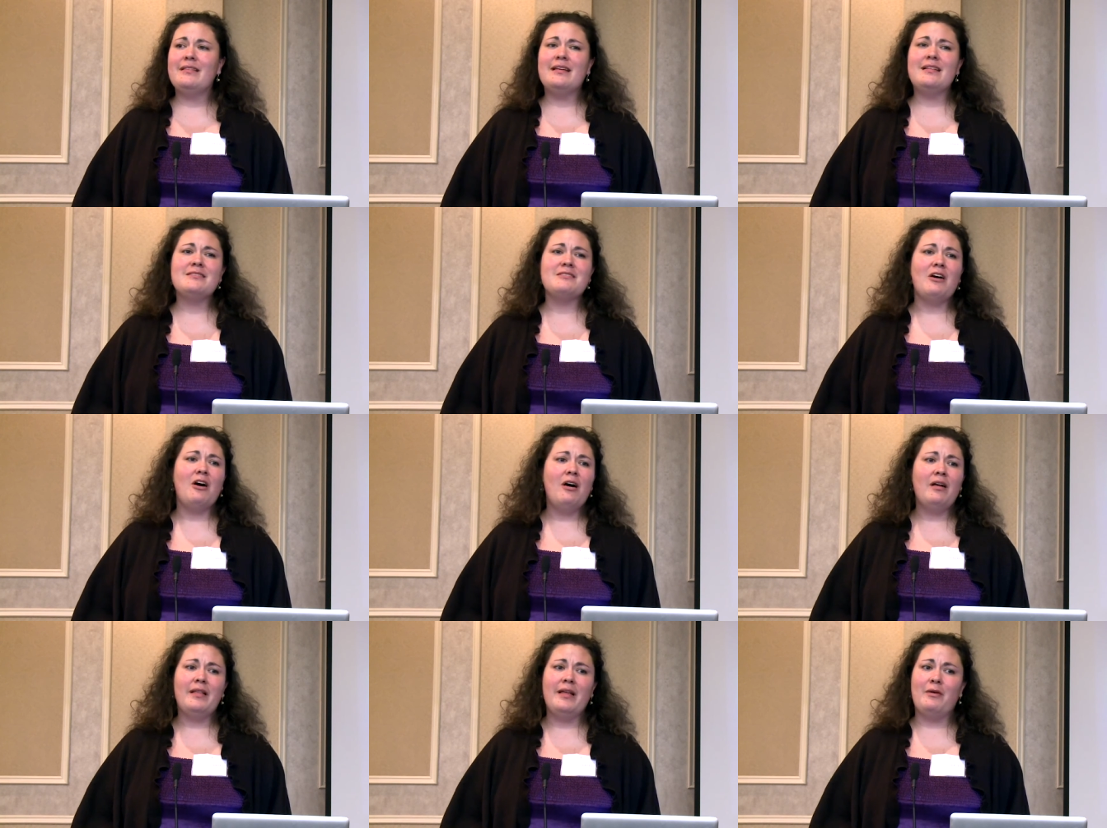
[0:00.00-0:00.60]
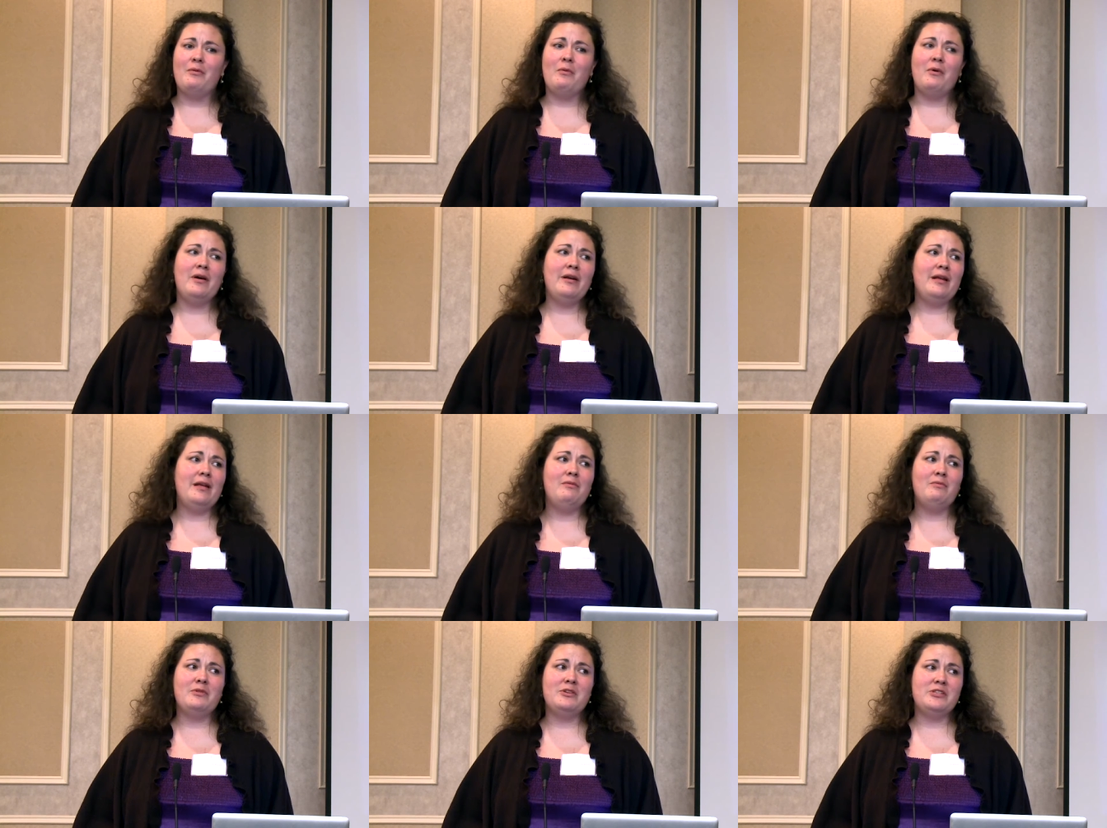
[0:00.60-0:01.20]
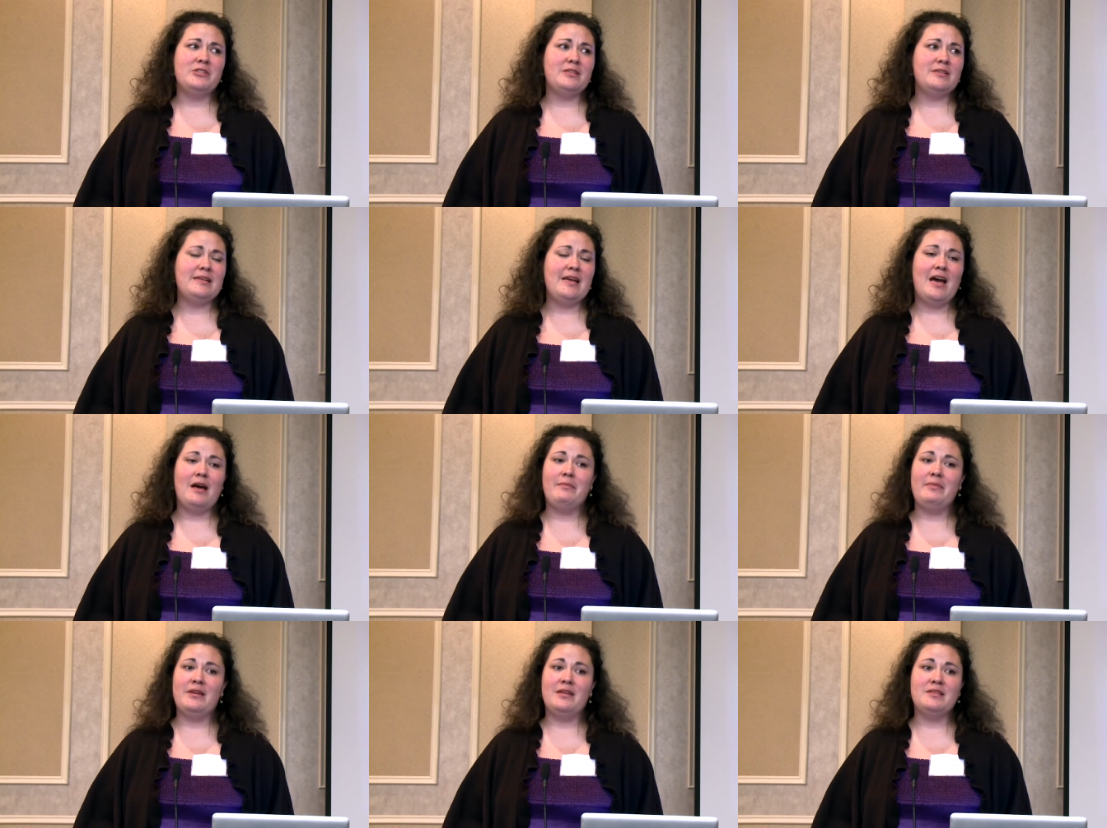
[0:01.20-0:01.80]
that's all I wanted, was just
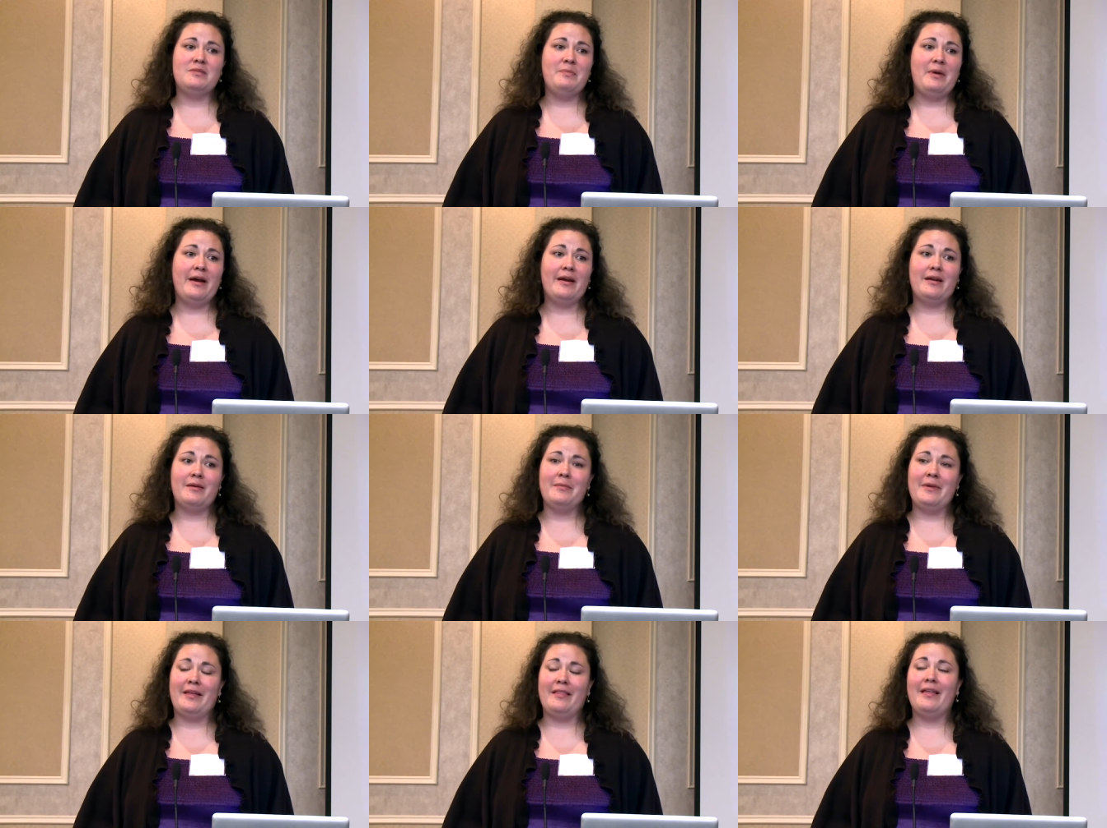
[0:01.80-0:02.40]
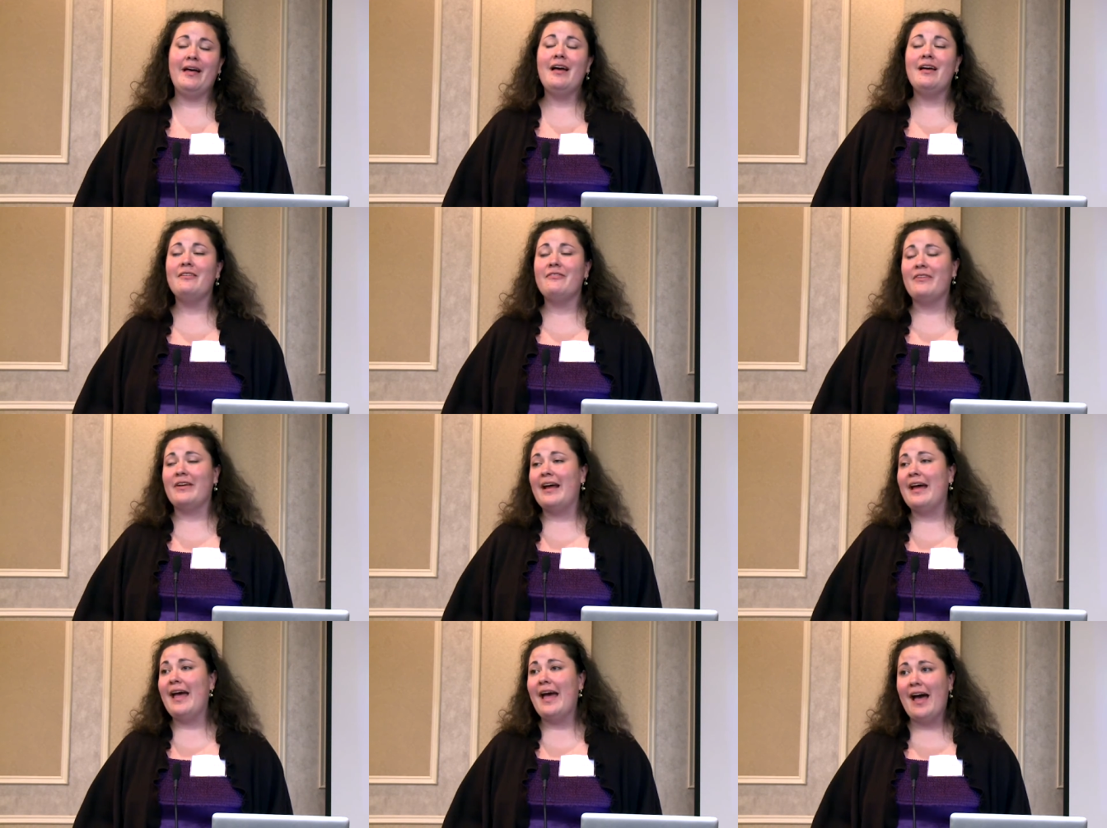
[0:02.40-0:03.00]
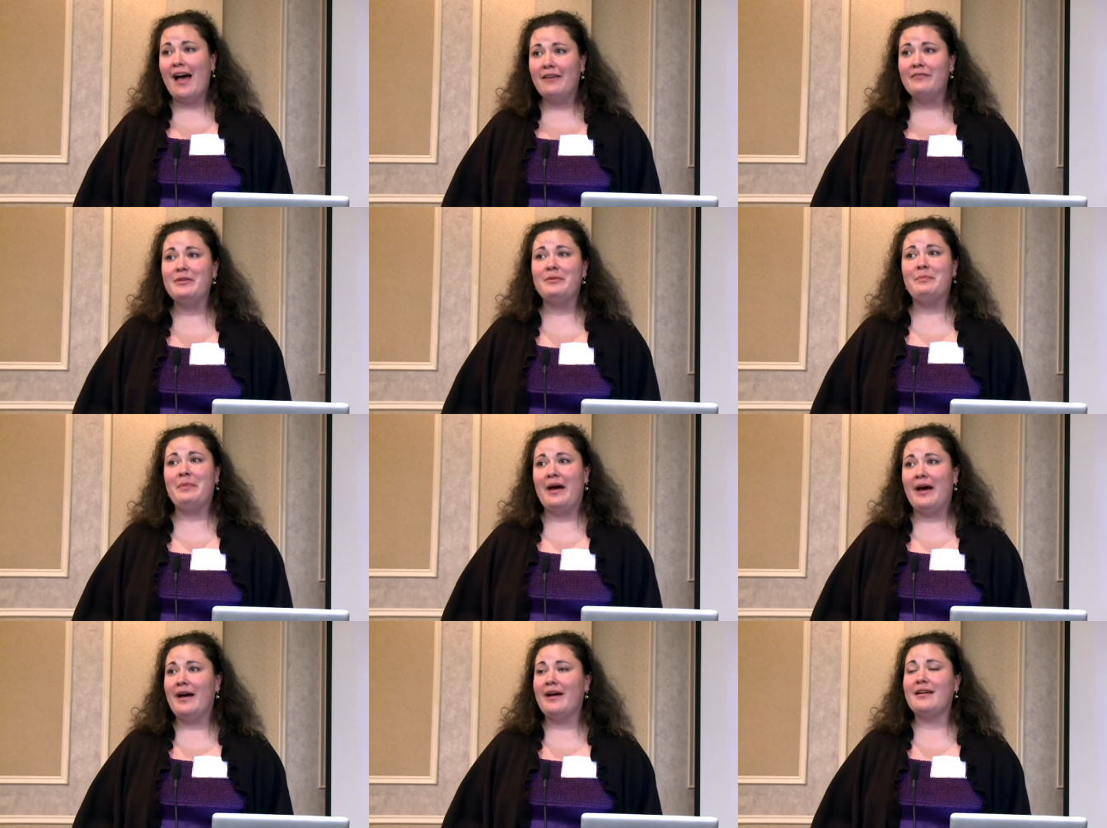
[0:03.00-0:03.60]
happiness back in my life. And I have
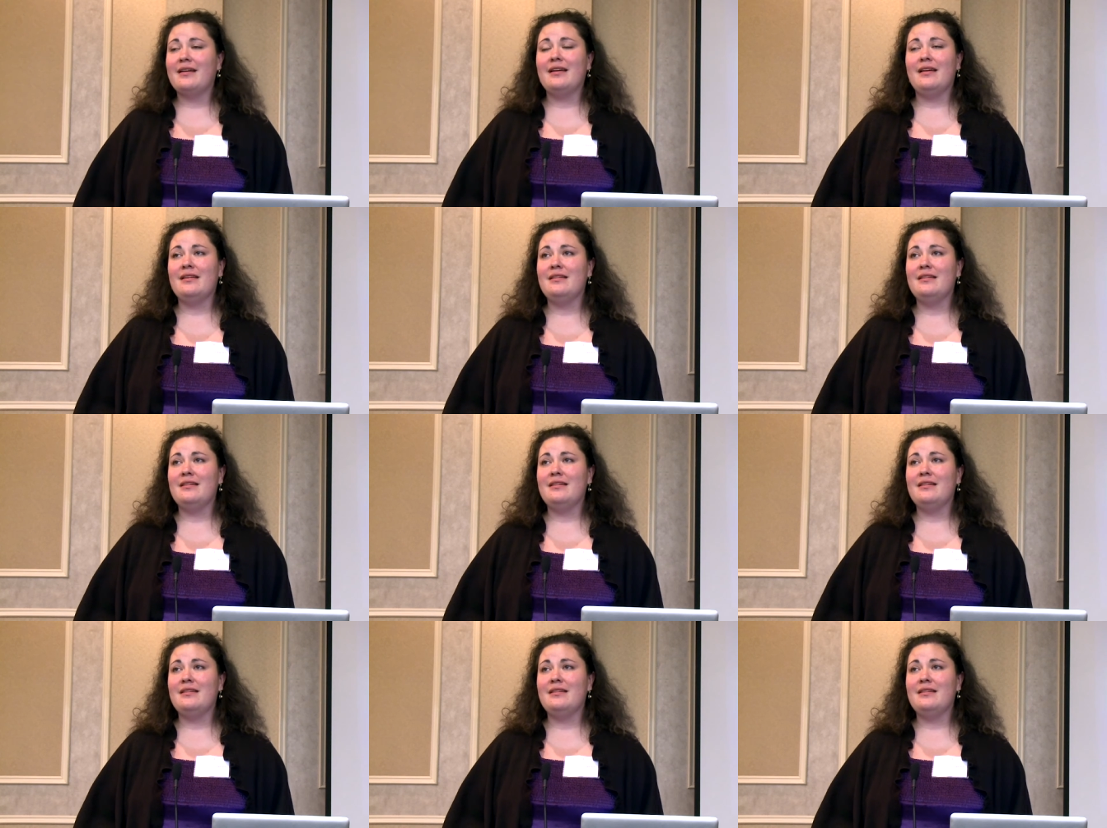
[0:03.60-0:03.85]
it back.